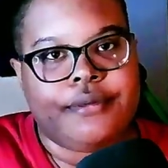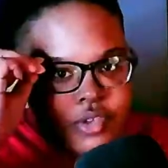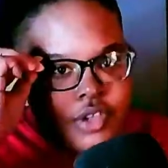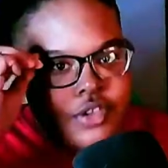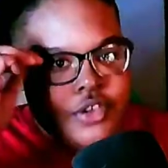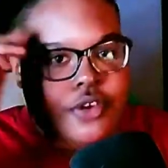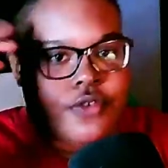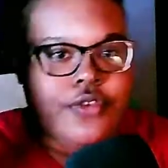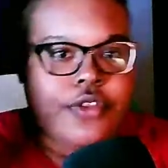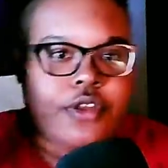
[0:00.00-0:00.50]

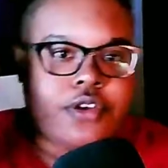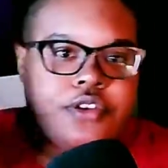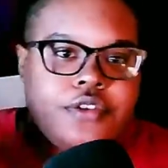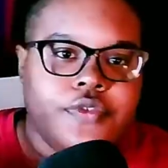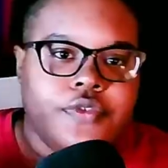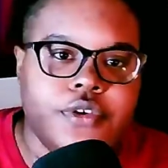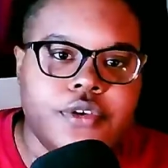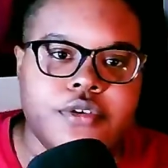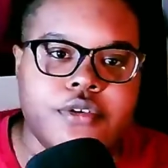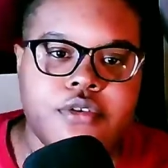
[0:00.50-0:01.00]
So for those of
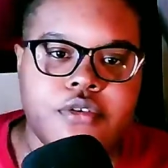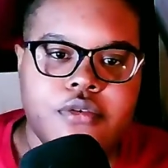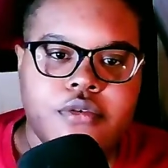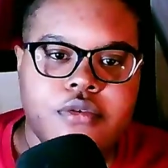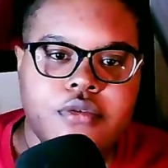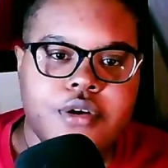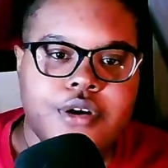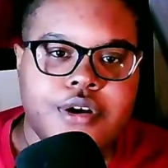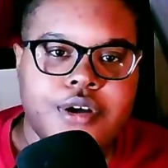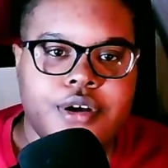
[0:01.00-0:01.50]
you
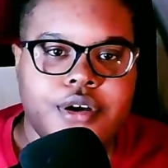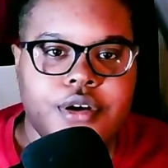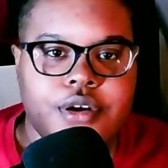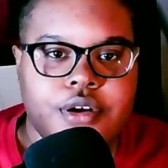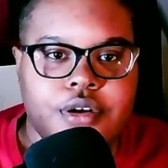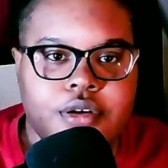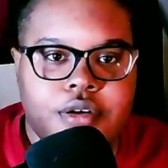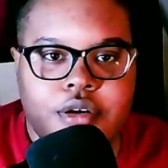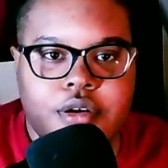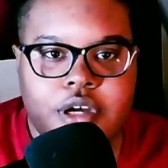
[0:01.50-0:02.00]
who are